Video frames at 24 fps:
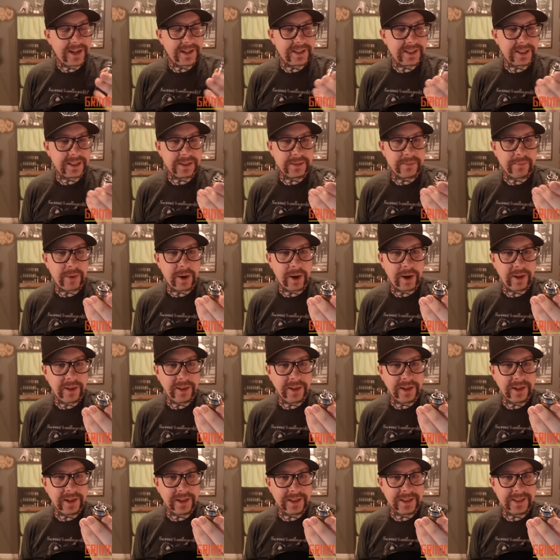a small
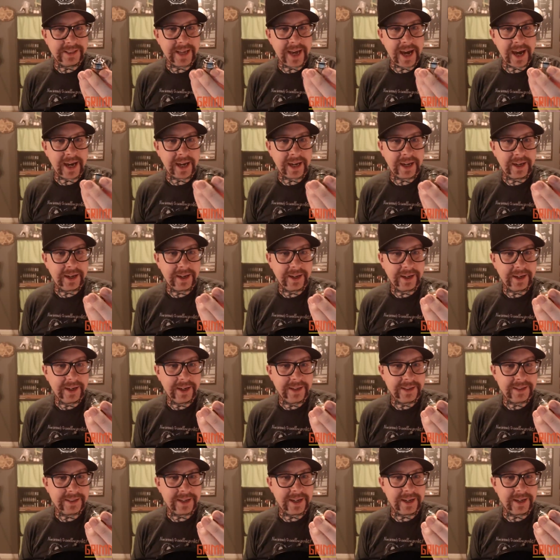little deck
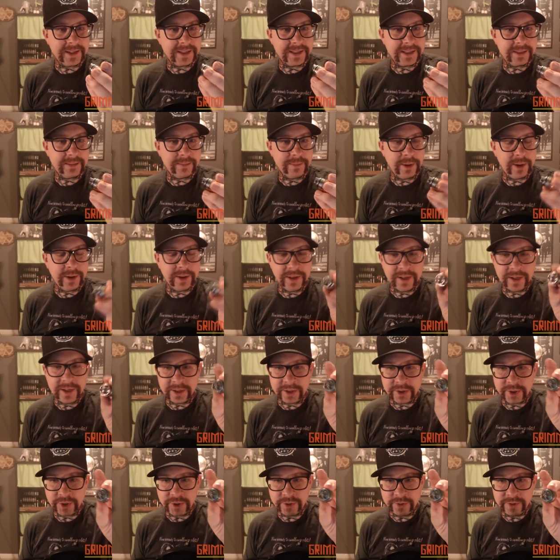it's got a small little
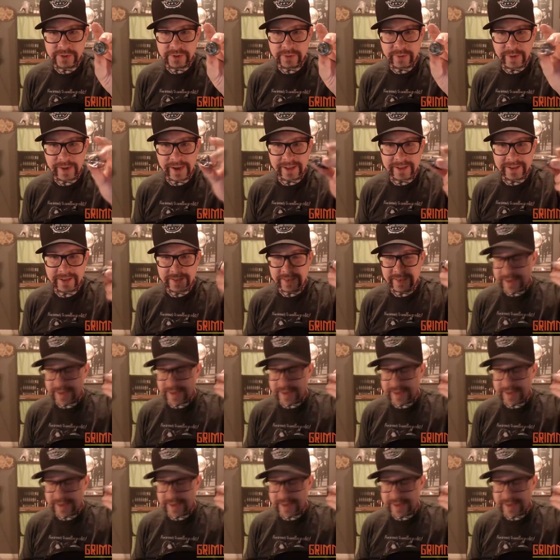juice well in